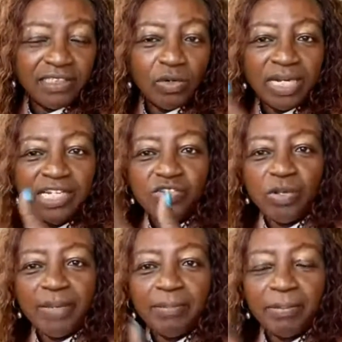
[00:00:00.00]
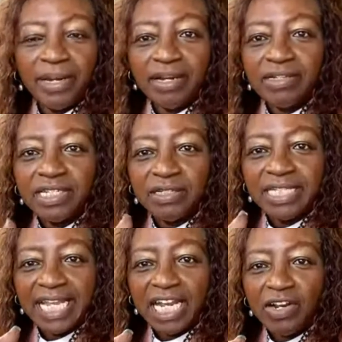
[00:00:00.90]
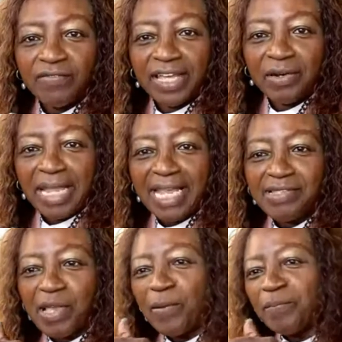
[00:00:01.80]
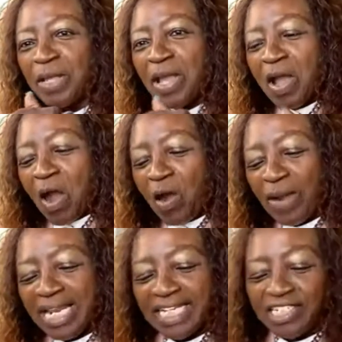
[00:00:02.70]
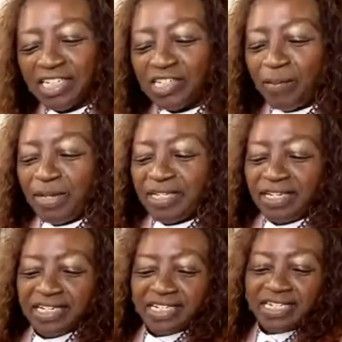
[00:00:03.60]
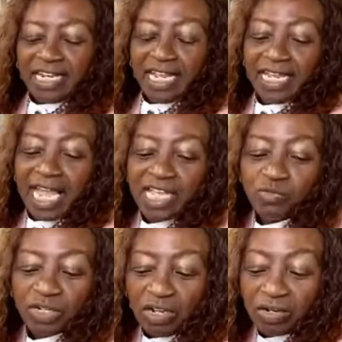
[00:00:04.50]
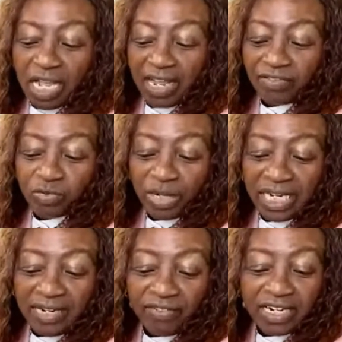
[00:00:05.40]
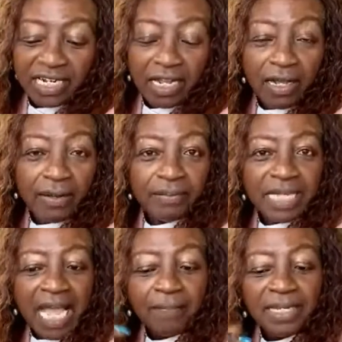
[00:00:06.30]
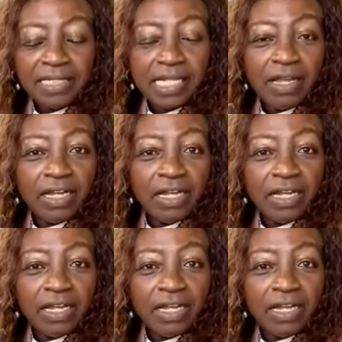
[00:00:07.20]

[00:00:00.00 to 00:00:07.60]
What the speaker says: So at least you'll be prepared to take care of that, okay? So, all right, let's just jump into this today, guys. We're going to have three different topics,